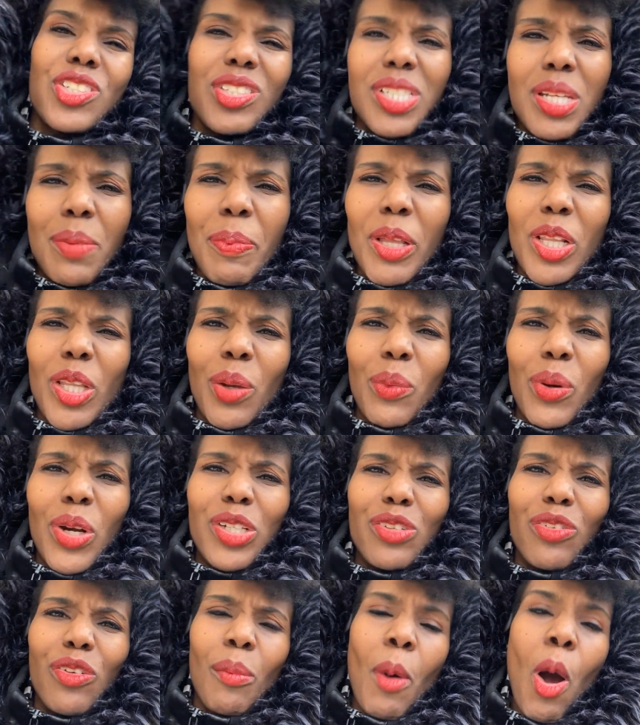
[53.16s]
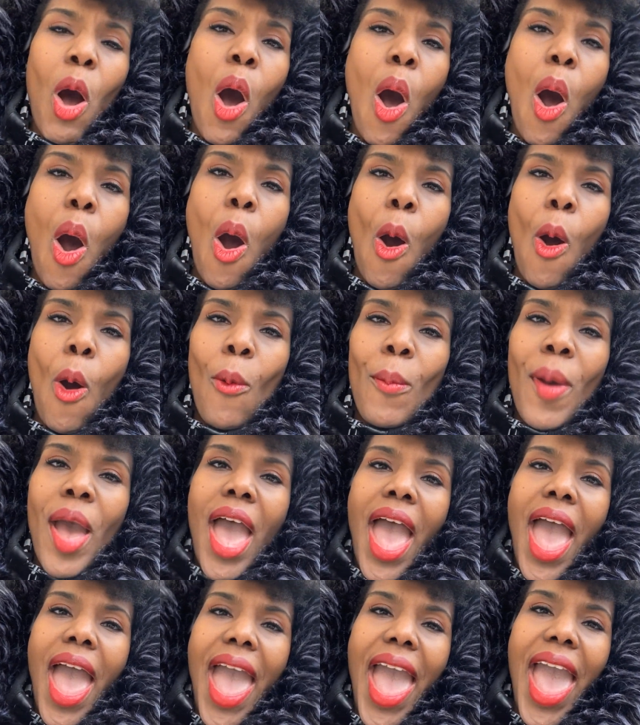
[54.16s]
typically works from home
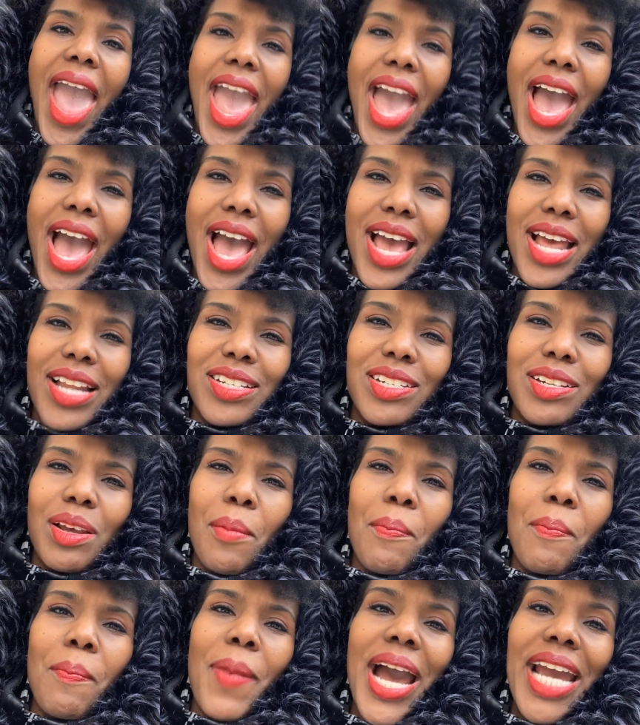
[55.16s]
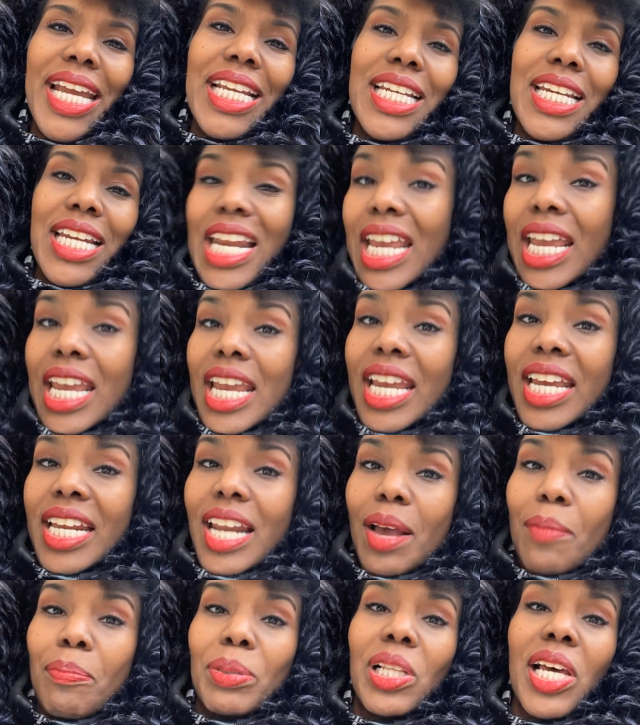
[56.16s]
and might need
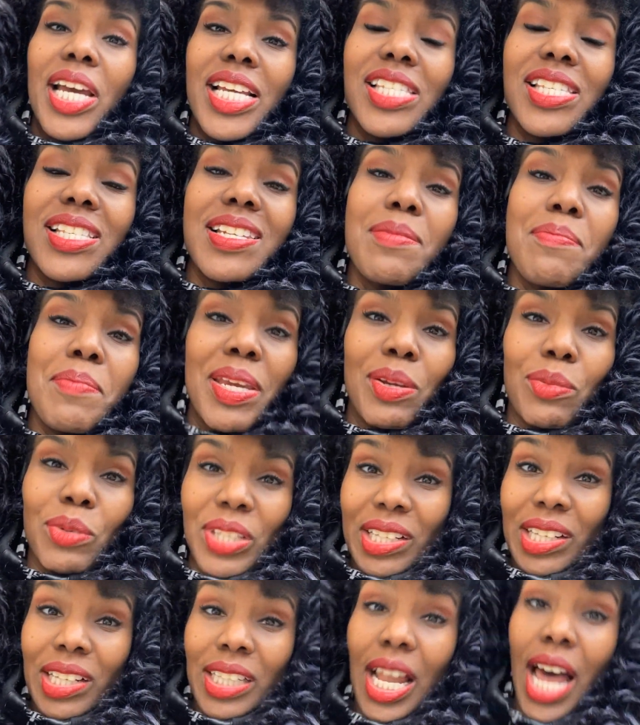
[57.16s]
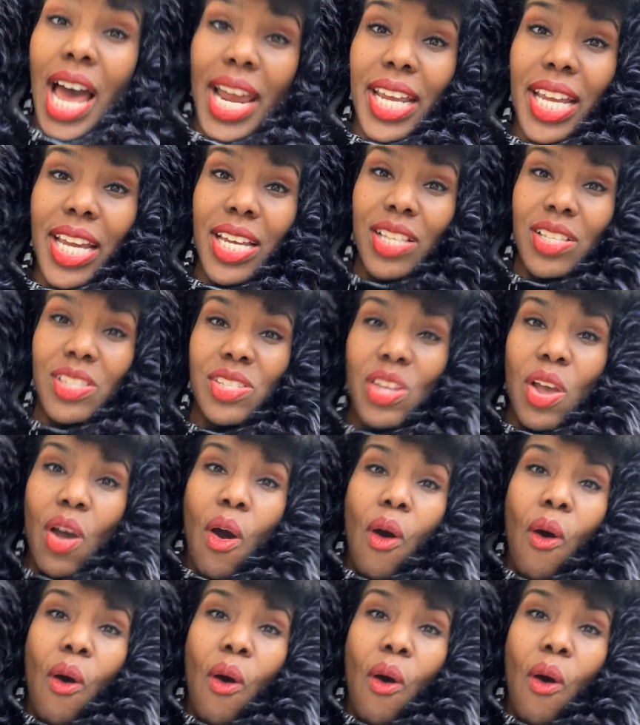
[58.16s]
a place to meet with clients,